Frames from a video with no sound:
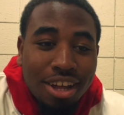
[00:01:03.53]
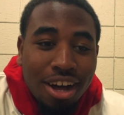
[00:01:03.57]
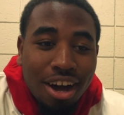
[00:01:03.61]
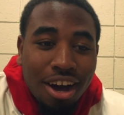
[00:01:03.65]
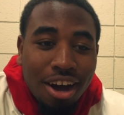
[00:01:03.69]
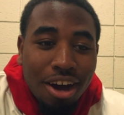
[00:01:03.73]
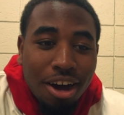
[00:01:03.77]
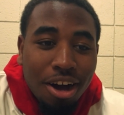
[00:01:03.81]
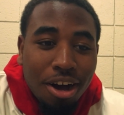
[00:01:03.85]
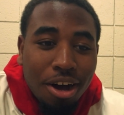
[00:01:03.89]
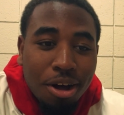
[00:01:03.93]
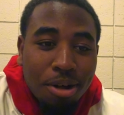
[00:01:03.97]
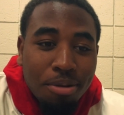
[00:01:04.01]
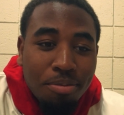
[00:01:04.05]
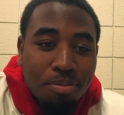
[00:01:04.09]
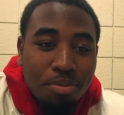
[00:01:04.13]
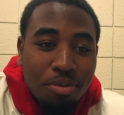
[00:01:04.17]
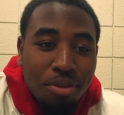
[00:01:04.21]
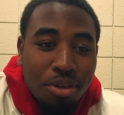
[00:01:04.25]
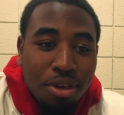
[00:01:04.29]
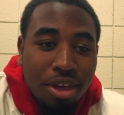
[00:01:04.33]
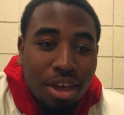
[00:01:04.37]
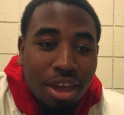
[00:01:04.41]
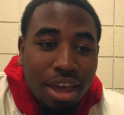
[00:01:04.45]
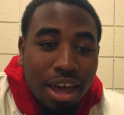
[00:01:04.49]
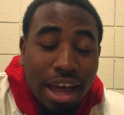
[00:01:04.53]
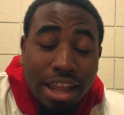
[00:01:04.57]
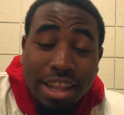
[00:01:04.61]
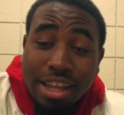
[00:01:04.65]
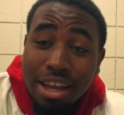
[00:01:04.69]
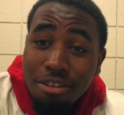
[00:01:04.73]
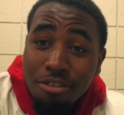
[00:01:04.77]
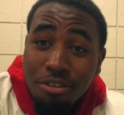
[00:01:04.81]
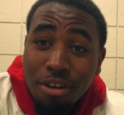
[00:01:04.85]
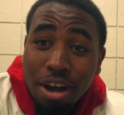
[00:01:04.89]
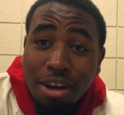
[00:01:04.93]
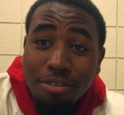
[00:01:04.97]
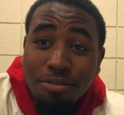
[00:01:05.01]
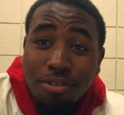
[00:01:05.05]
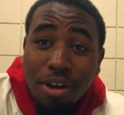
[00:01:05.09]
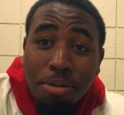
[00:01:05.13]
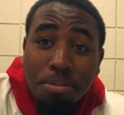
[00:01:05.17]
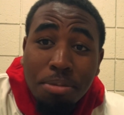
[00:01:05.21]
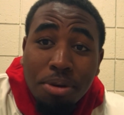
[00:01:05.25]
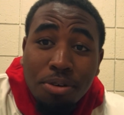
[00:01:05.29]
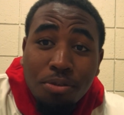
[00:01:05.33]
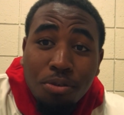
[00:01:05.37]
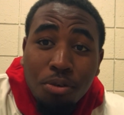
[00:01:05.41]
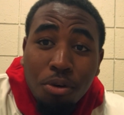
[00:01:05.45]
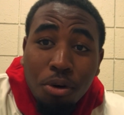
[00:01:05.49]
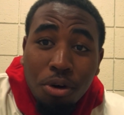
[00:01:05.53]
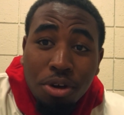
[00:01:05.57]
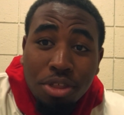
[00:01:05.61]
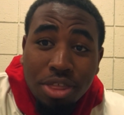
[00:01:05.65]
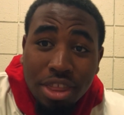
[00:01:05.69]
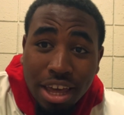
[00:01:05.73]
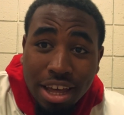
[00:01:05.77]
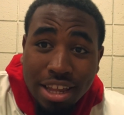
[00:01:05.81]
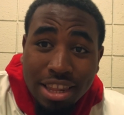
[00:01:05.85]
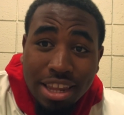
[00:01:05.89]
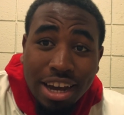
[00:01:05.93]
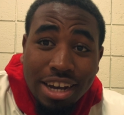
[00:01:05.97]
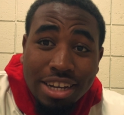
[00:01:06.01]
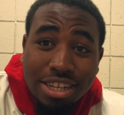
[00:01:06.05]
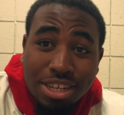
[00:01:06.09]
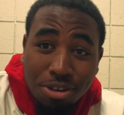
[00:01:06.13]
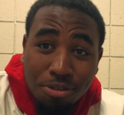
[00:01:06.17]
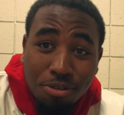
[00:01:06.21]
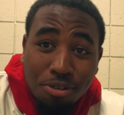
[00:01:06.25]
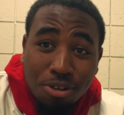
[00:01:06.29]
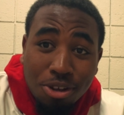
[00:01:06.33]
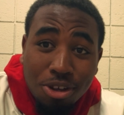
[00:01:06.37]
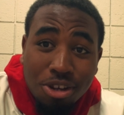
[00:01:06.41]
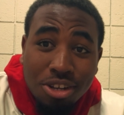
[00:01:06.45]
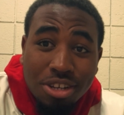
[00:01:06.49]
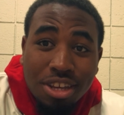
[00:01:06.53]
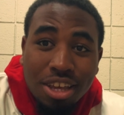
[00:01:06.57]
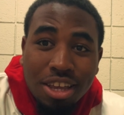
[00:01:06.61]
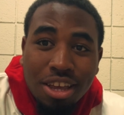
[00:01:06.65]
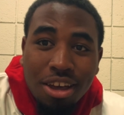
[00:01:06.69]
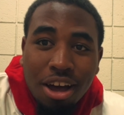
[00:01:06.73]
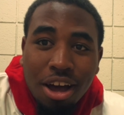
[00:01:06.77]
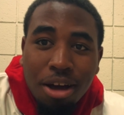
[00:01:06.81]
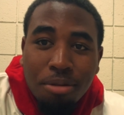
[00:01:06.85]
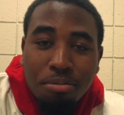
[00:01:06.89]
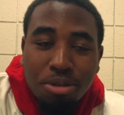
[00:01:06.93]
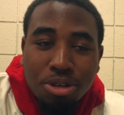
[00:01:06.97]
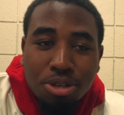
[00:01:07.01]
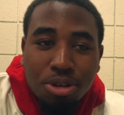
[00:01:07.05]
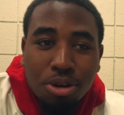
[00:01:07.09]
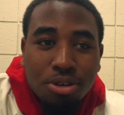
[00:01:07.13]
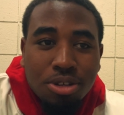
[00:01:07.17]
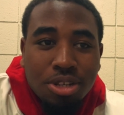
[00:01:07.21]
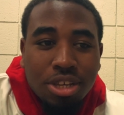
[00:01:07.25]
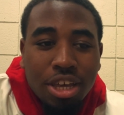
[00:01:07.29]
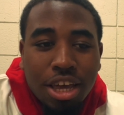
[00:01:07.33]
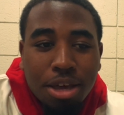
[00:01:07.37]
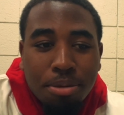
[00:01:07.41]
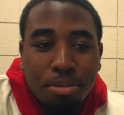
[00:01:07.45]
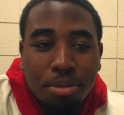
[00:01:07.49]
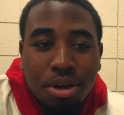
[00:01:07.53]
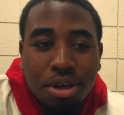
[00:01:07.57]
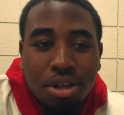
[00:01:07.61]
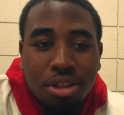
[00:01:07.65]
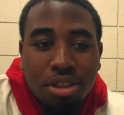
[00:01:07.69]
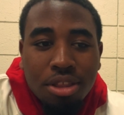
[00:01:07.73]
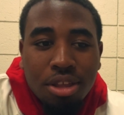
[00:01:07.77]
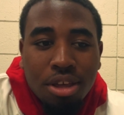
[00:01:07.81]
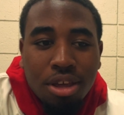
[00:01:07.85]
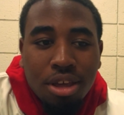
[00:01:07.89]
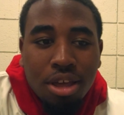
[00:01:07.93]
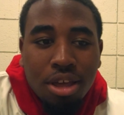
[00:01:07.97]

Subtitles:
And they arrived right before the election results came in.